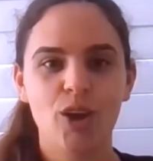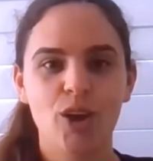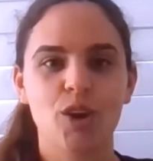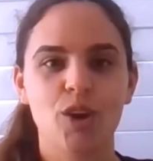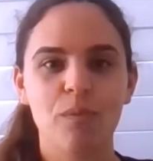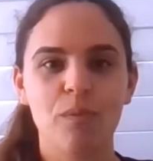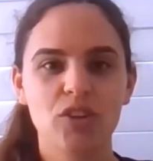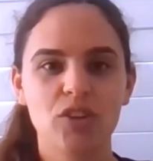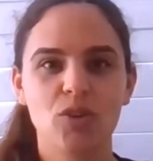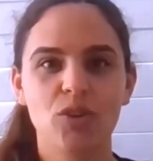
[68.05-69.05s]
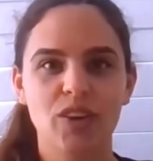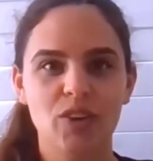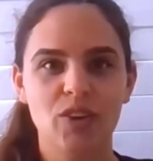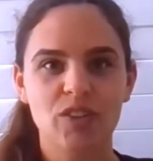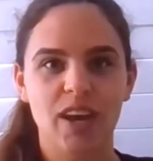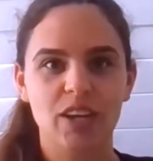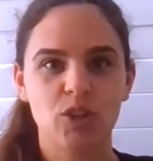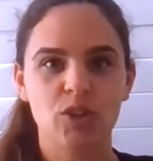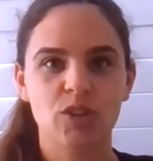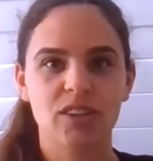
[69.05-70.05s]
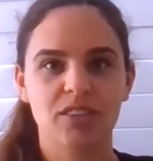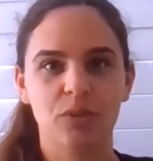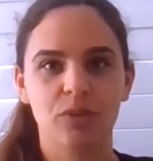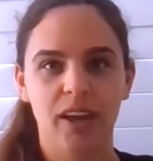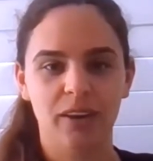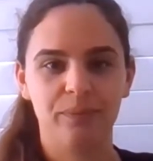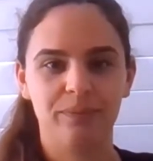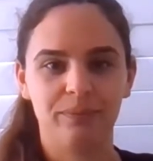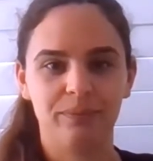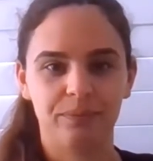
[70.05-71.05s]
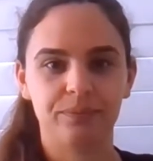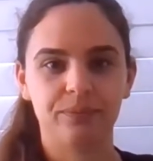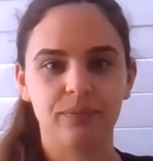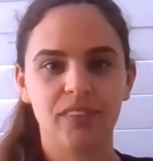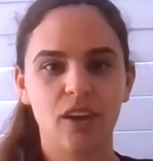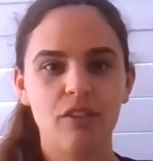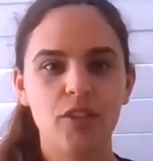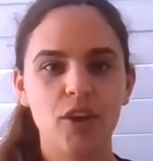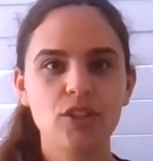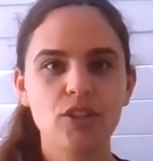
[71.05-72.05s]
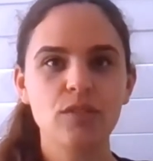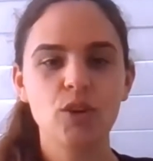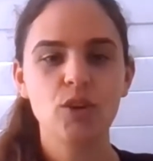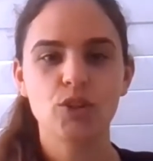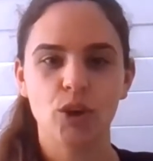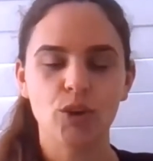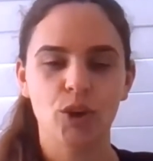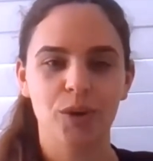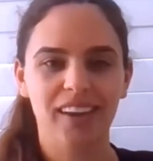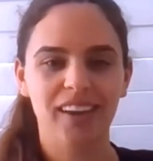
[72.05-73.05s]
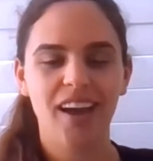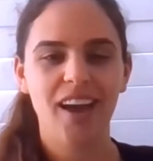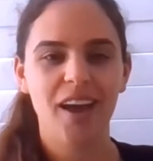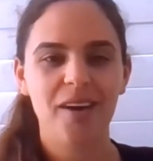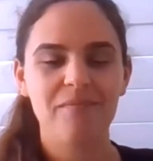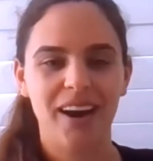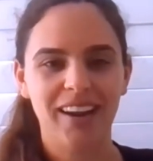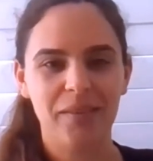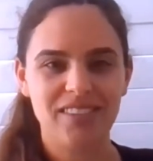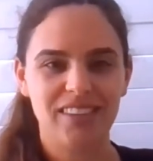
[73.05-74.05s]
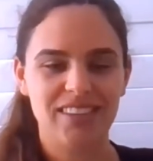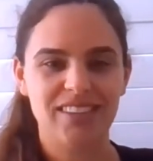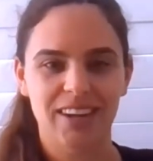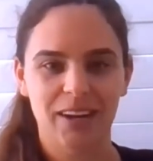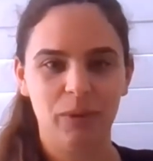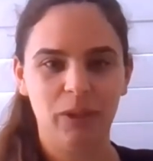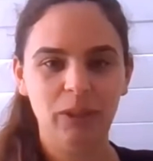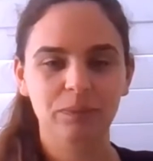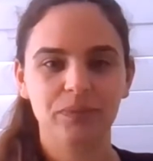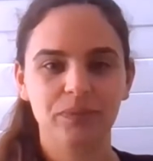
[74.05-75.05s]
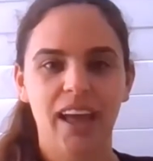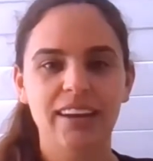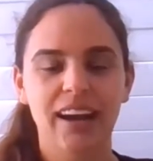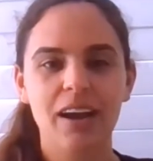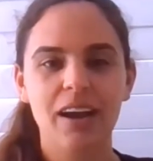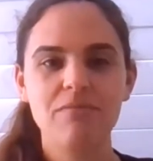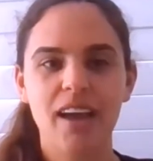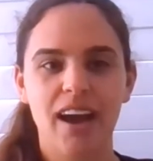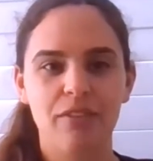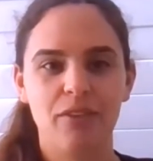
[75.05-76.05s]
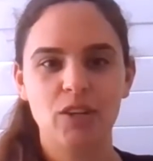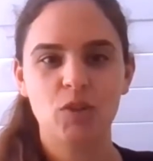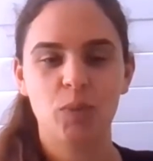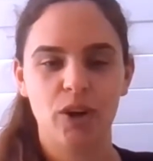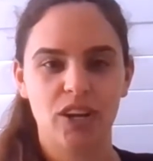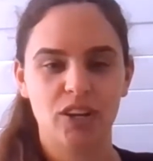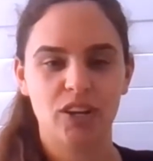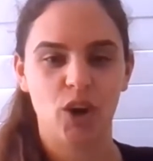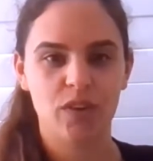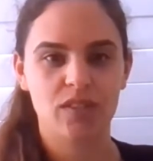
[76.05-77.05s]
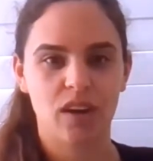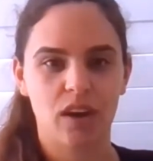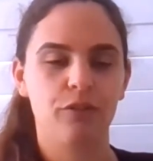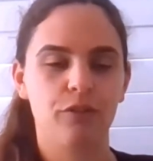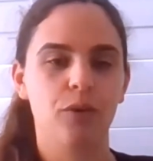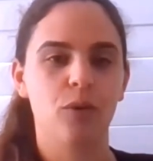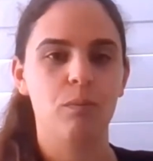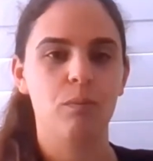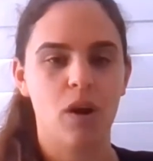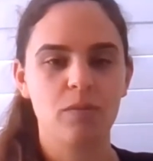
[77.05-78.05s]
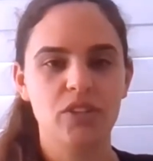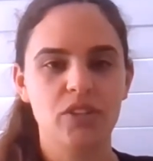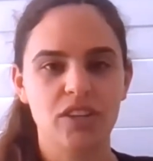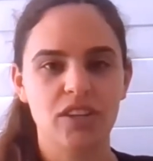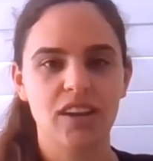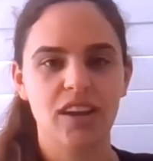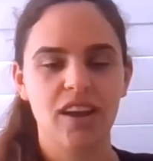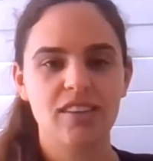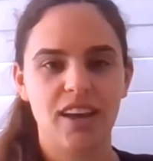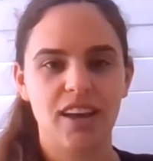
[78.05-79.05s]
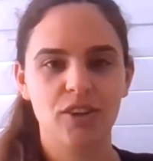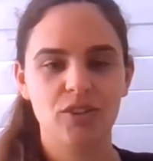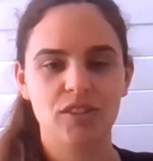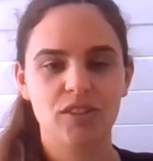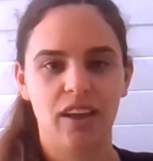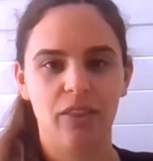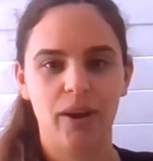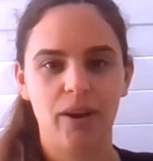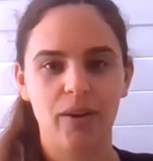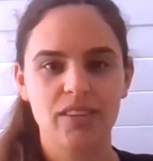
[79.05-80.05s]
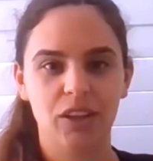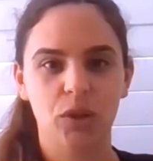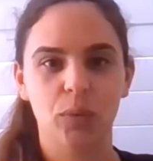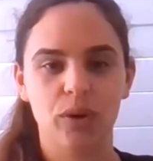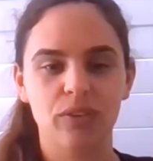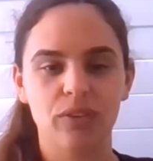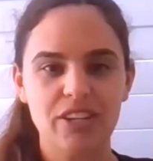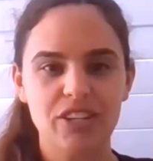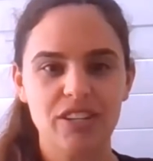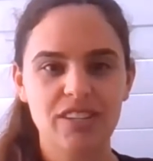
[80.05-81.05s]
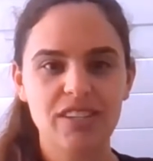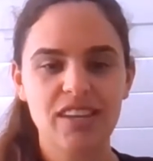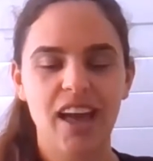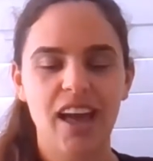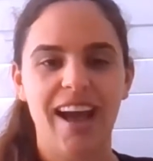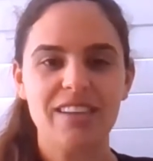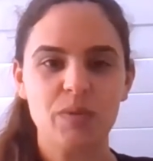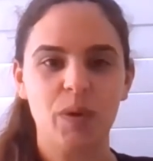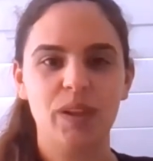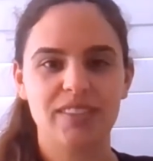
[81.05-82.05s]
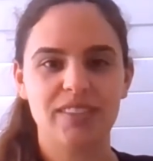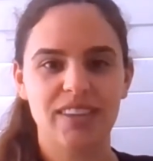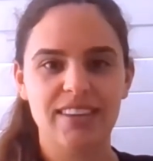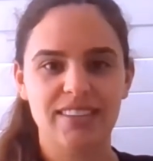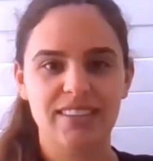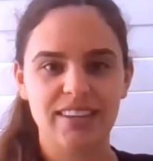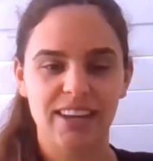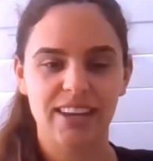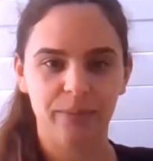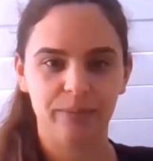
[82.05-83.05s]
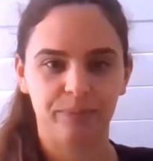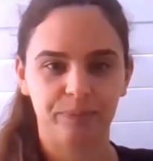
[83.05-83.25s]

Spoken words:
So make sure that you stay tuned until then. For those of you who don't know me, my name is Elisa D'Ambra, and I'm the Outreach Project Officer for Murrumbidgee, Southern New South Wales and Illawarra regions, as well as the ACT.